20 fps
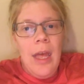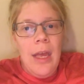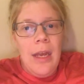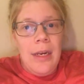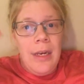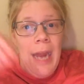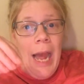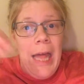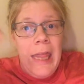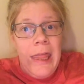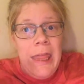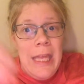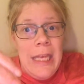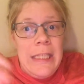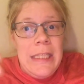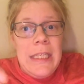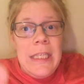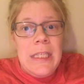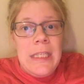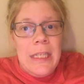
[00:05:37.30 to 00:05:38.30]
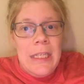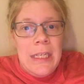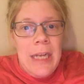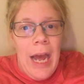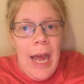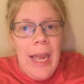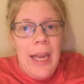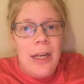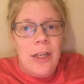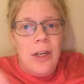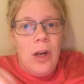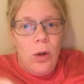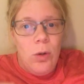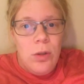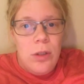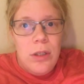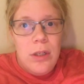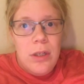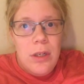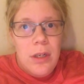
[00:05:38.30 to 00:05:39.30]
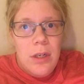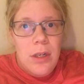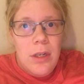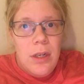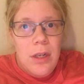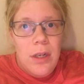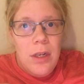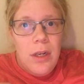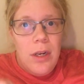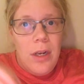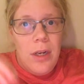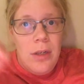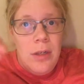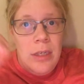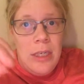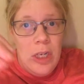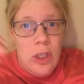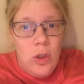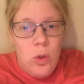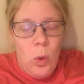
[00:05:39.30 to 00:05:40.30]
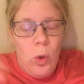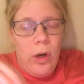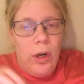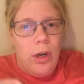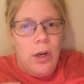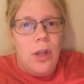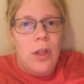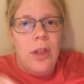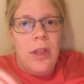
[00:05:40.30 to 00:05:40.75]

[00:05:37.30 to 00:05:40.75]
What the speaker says: yeah, this is a diagnosed disorder.